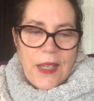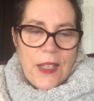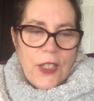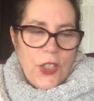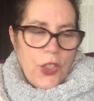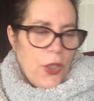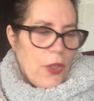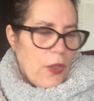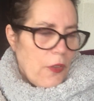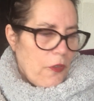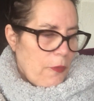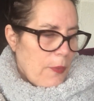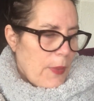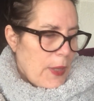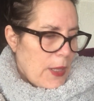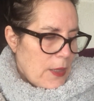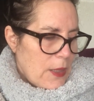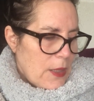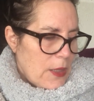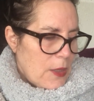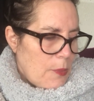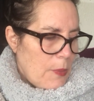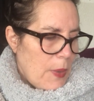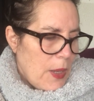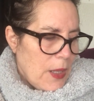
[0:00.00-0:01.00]
I should have made
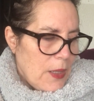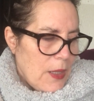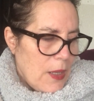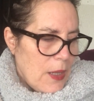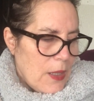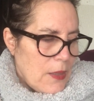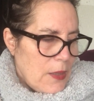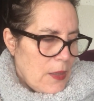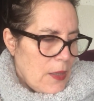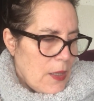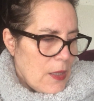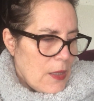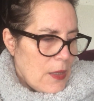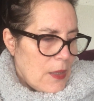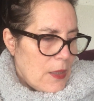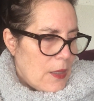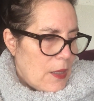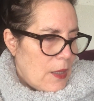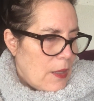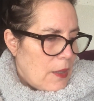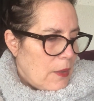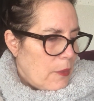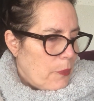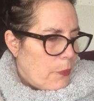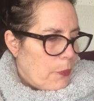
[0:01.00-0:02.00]
this podcast
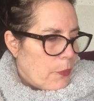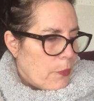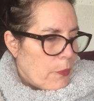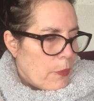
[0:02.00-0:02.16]
yesterday.